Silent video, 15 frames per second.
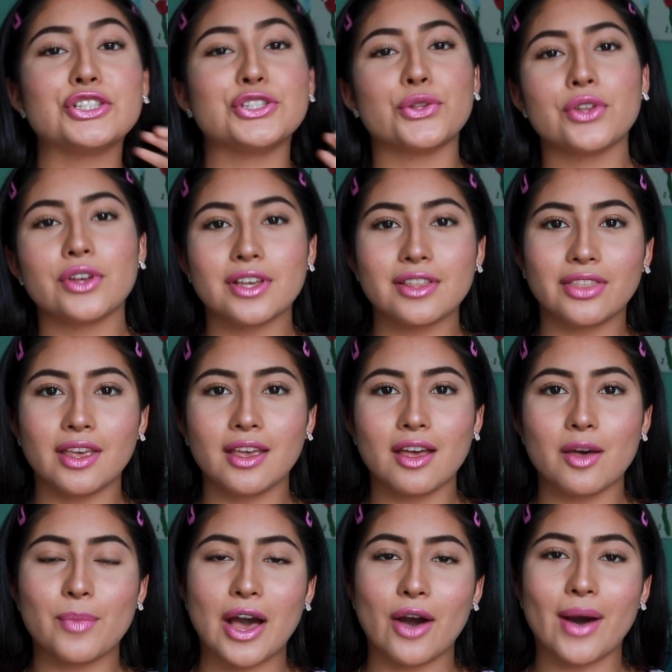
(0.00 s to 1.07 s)
So the good thing
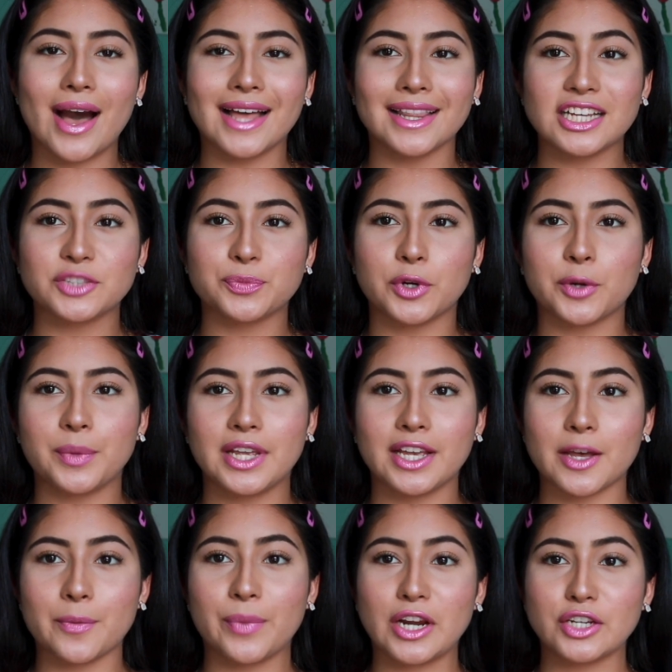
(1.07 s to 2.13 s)
about eyelash perming
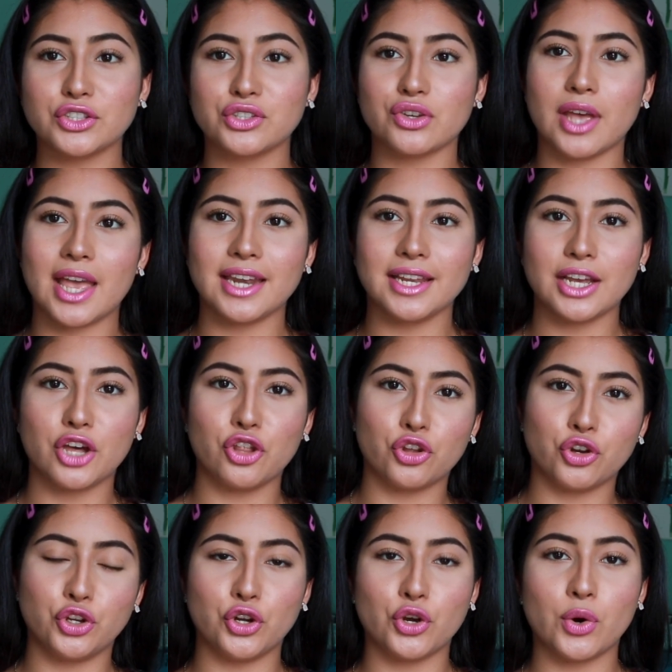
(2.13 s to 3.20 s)
compared to any
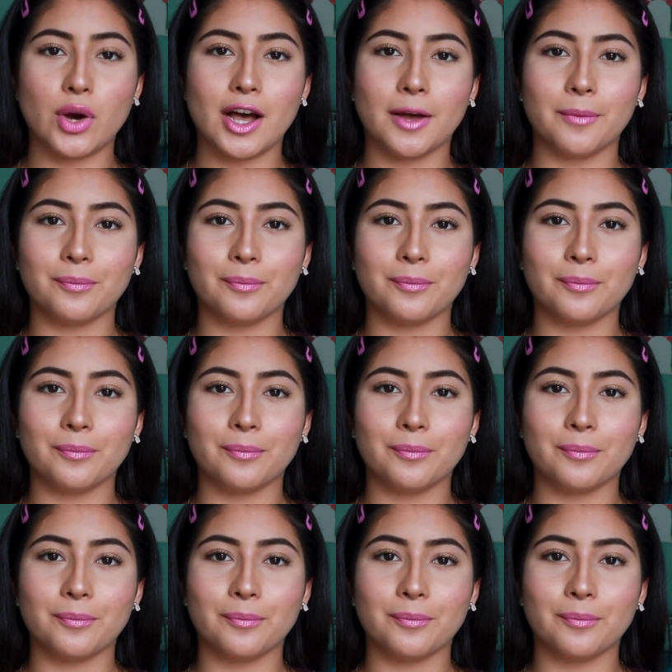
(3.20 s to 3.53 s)
other, you know,